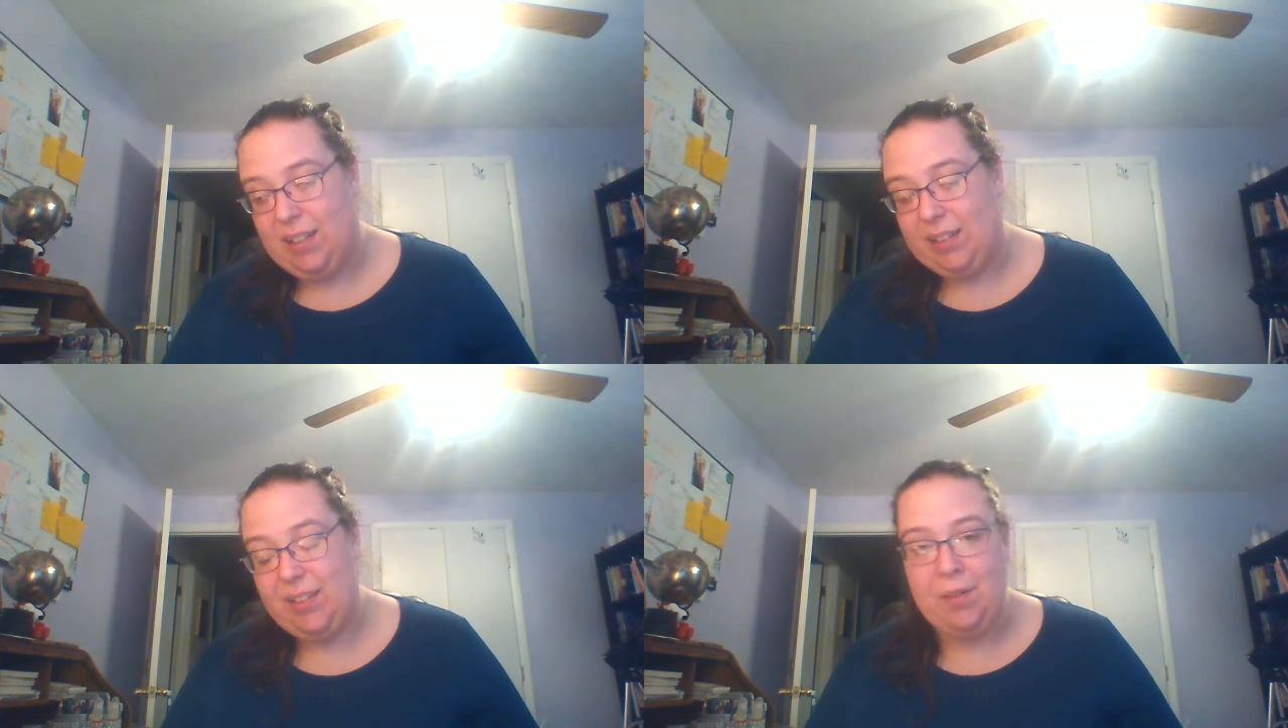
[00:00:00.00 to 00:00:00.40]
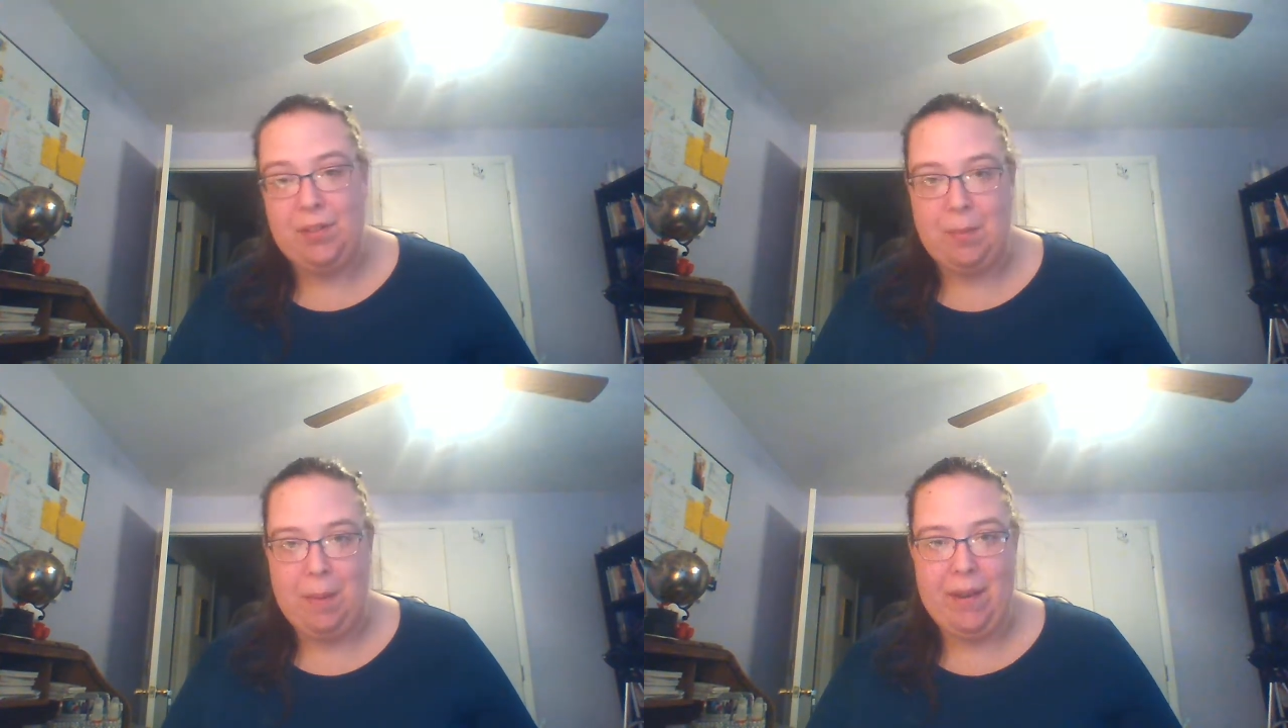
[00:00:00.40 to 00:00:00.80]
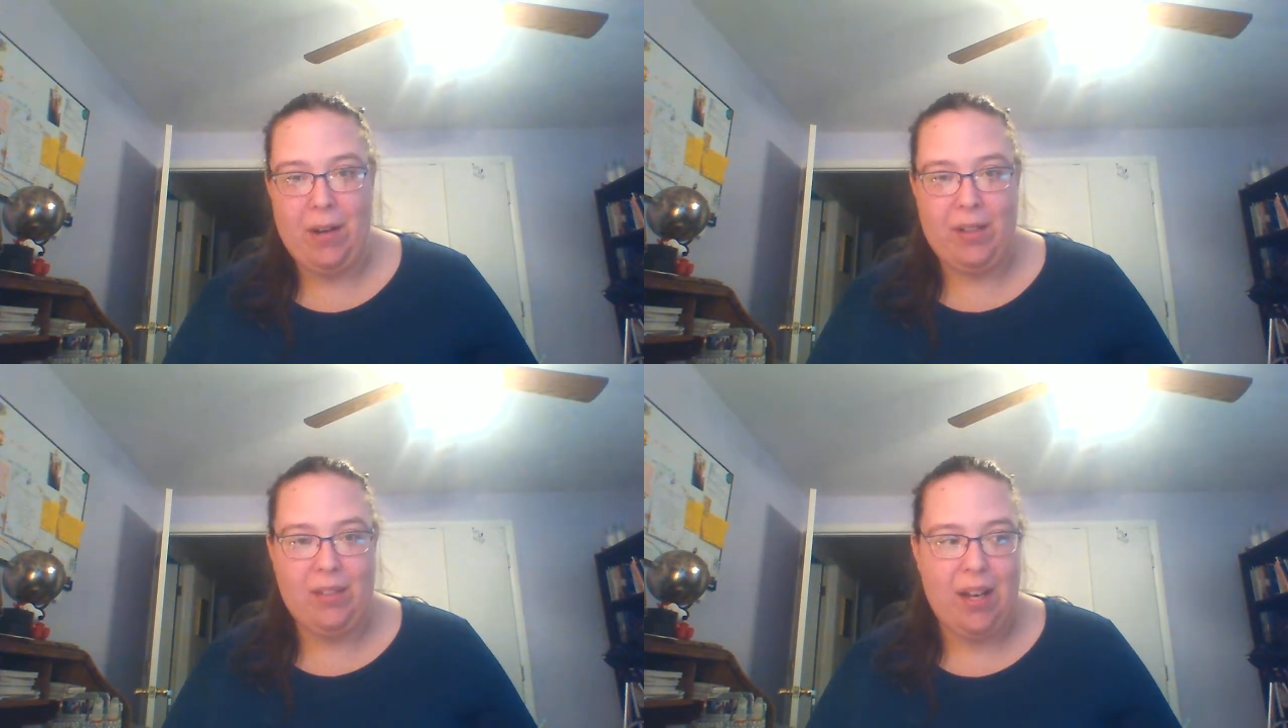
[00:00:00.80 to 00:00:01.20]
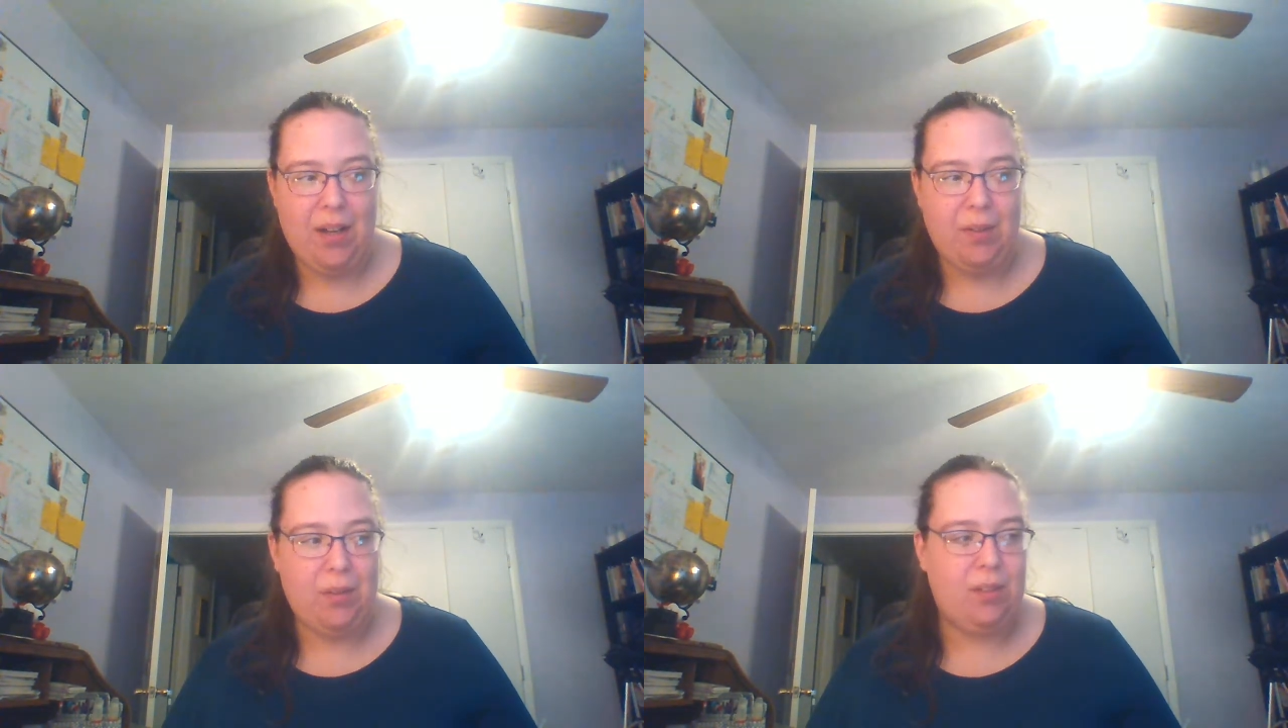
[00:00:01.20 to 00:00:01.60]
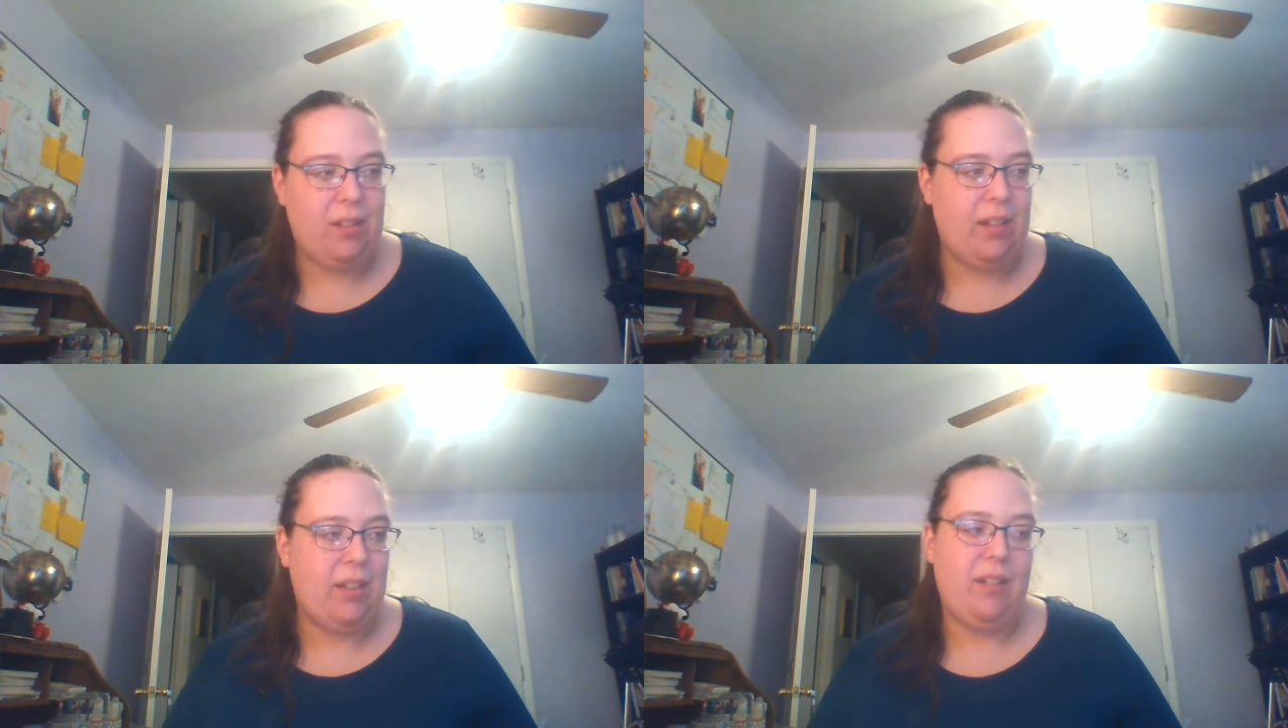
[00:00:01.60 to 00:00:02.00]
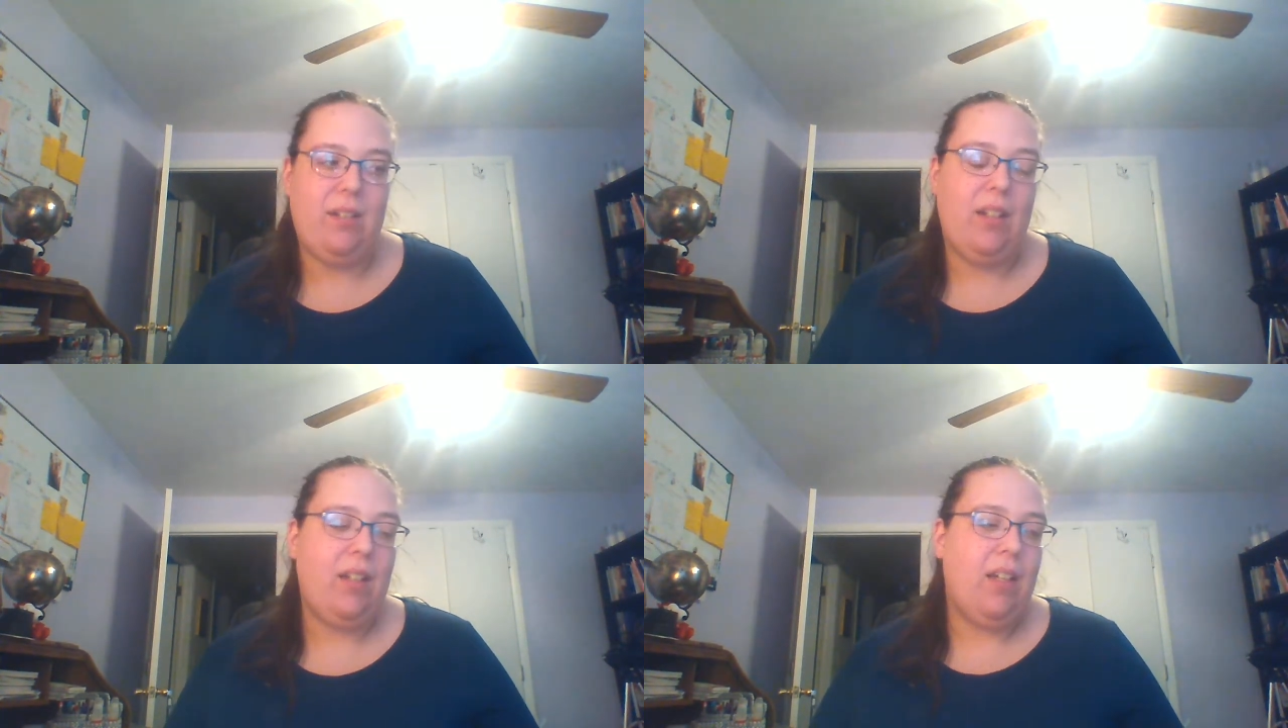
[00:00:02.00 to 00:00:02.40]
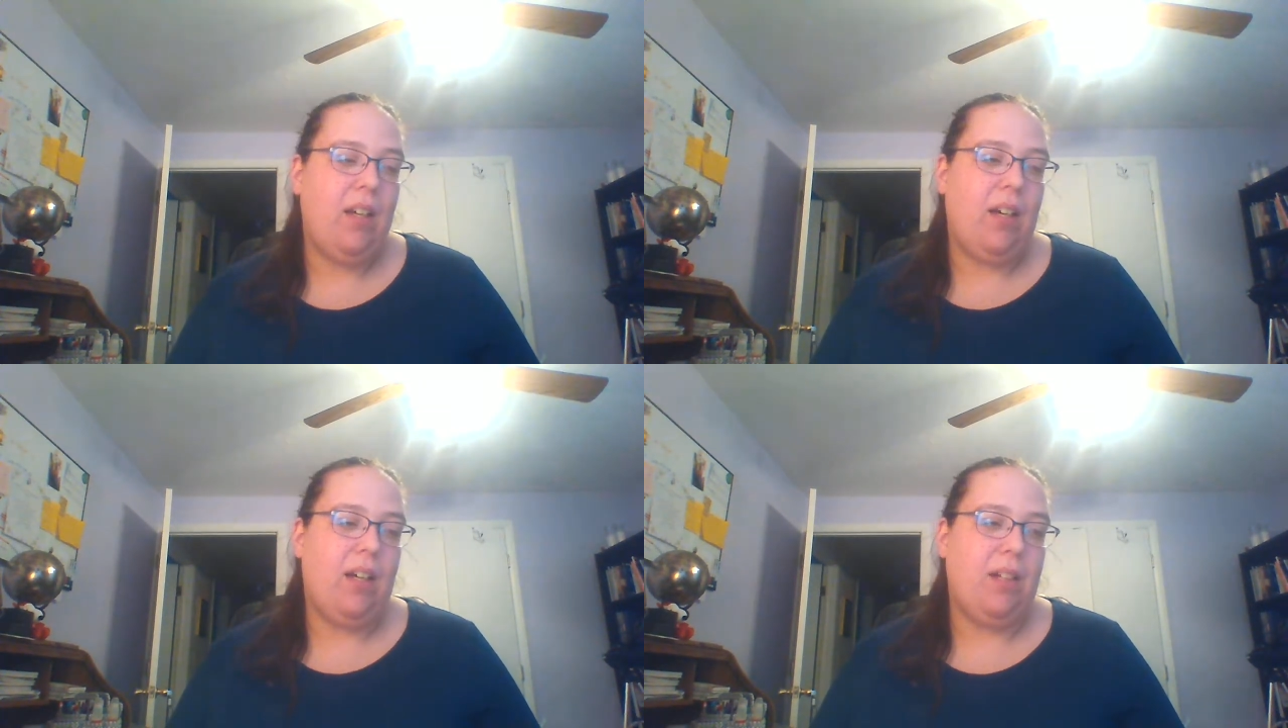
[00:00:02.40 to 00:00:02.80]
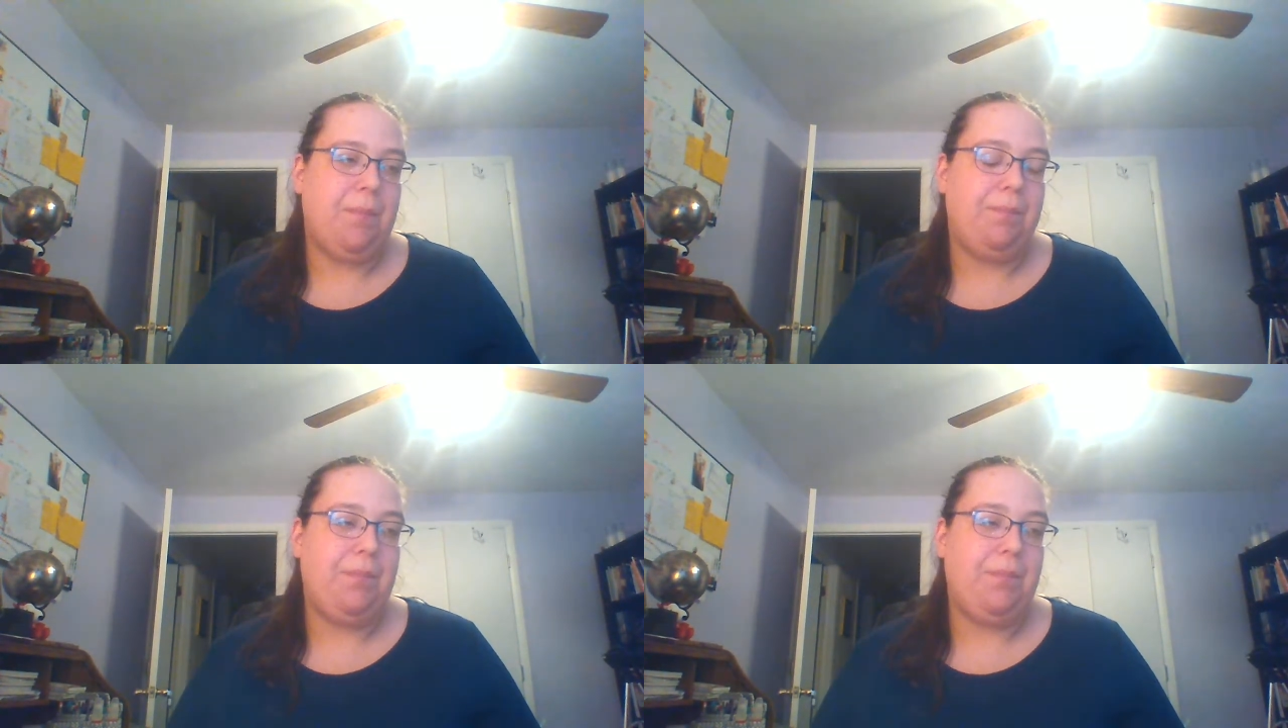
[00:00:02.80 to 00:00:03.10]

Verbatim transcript: because uh, I was at my parents' house, and um,